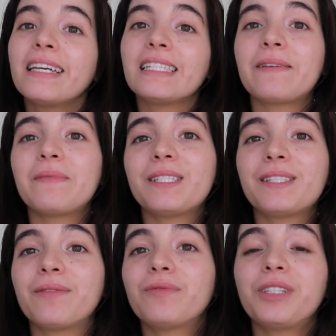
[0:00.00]
They sent me
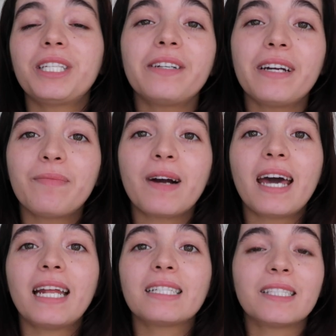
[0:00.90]
some really great
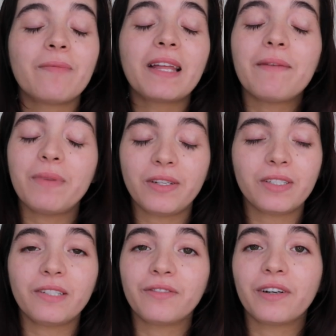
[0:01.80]
products, some that I've been
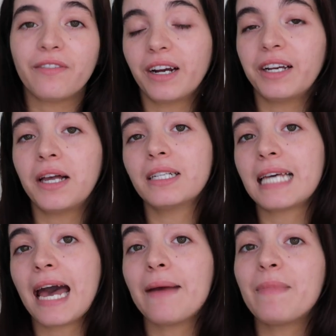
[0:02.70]
using for a very long
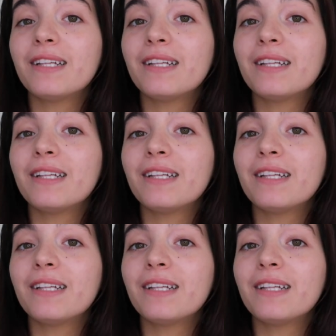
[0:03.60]
time,